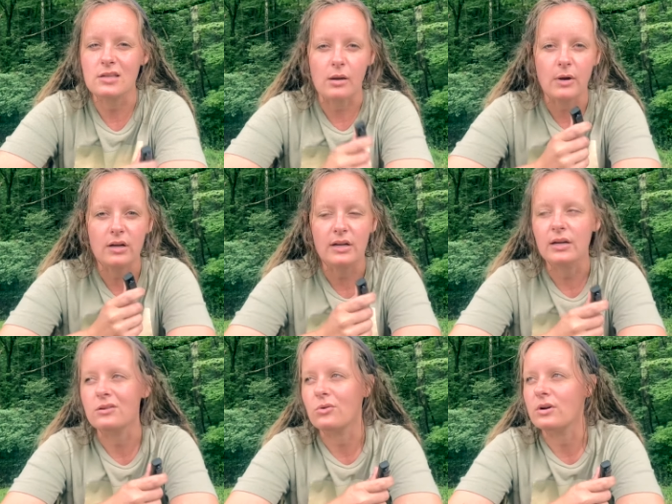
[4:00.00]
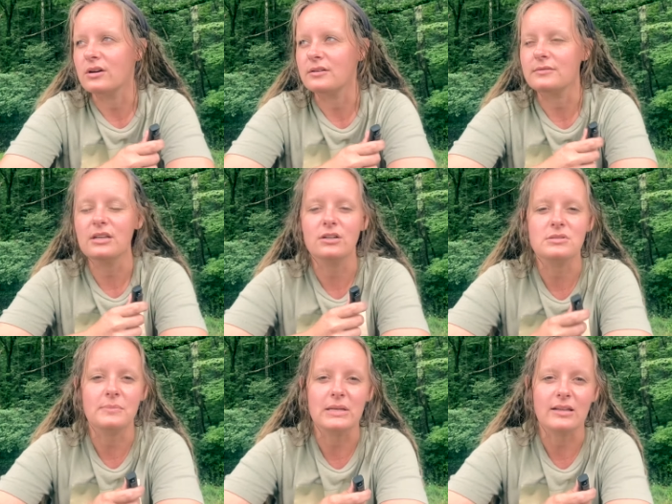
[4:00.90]
stock market or, you know,
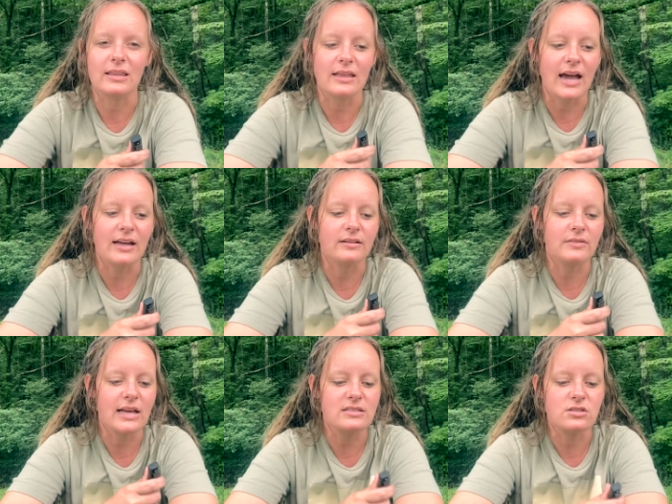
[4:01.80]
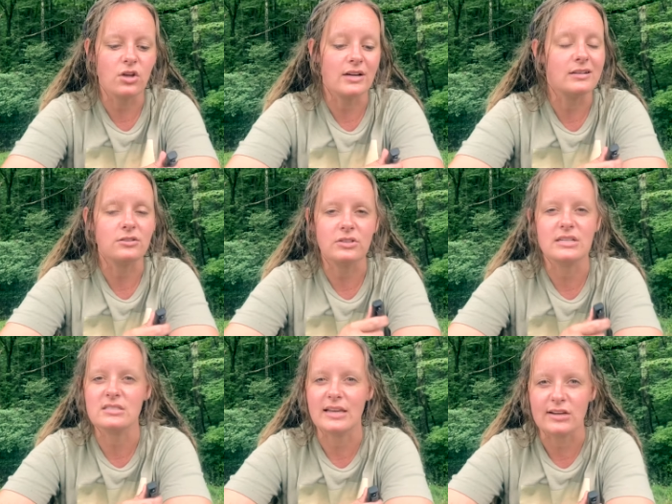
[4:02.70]
something like that. That's not nearly
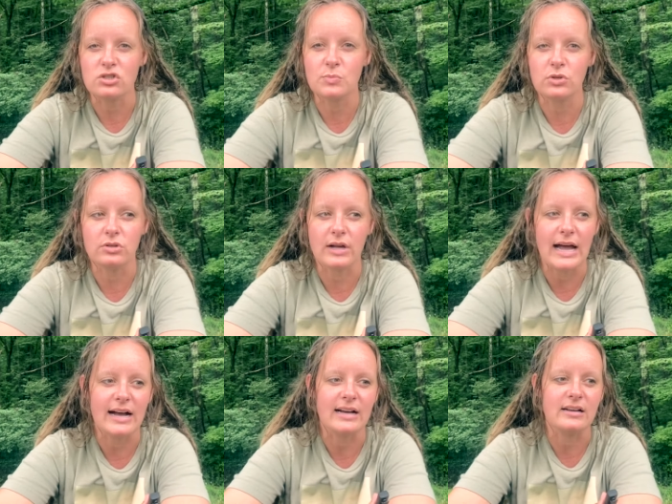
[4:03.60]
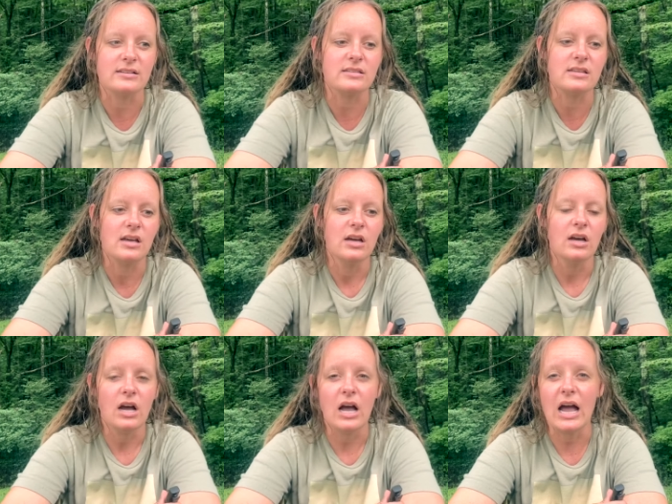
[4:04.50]
as tangible as
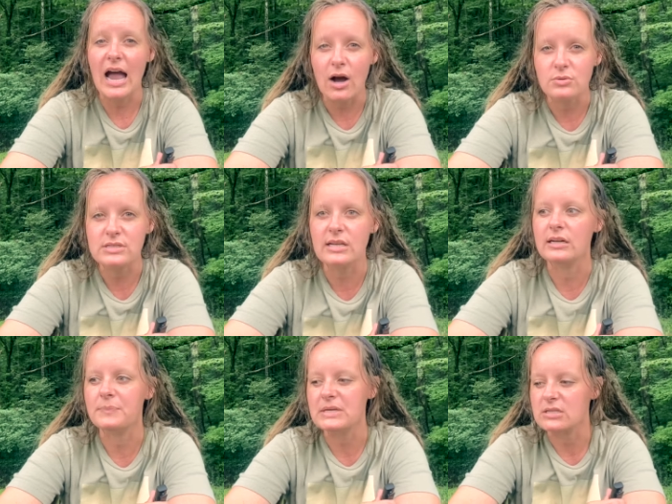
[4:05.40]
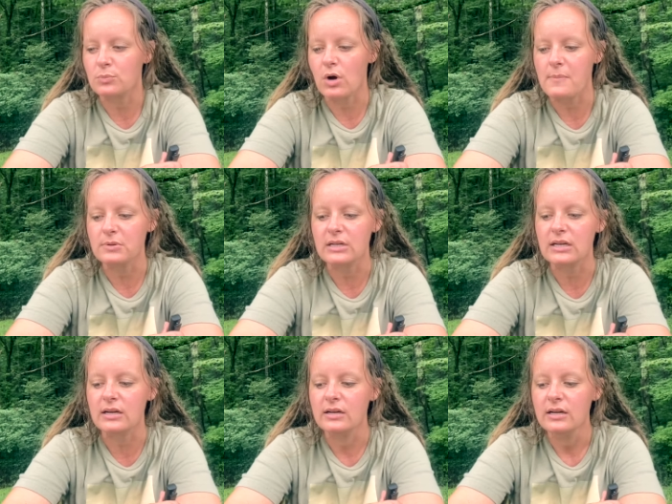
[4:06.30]
a house and a piece of
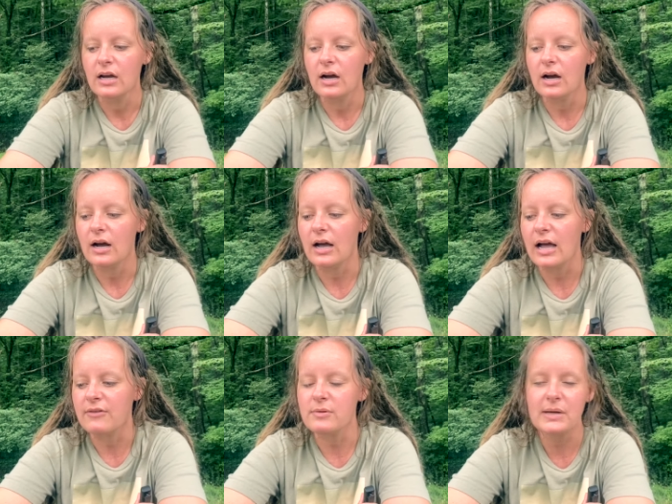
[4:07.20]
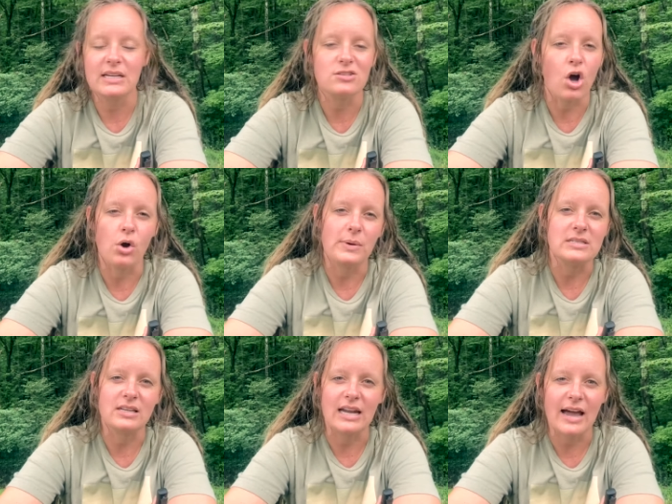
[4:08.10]
property. Everybody is
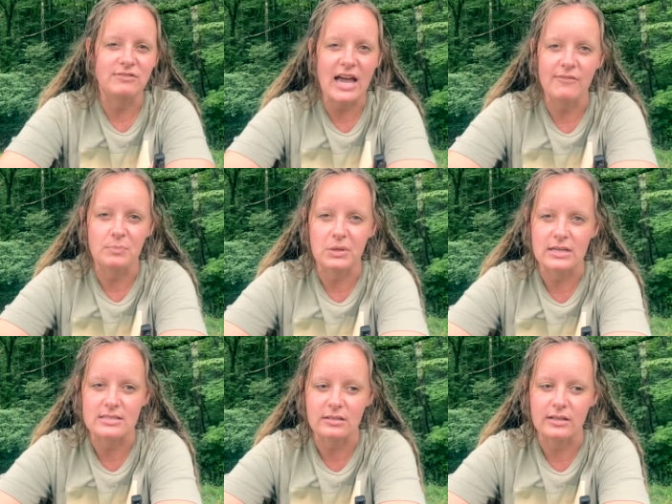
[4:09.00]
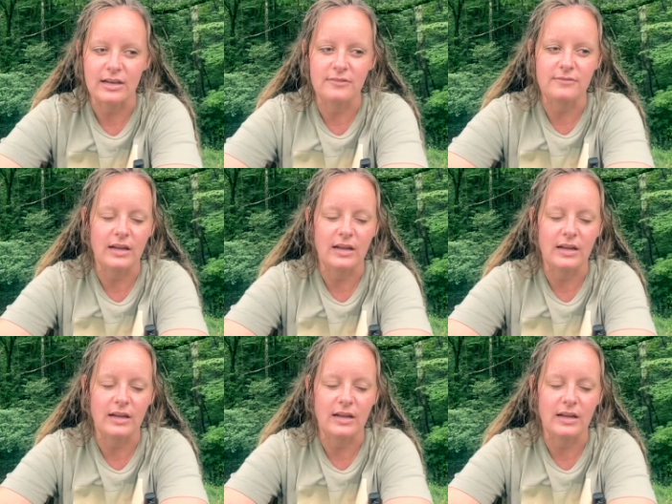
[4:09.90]
always going to have to have a place to live.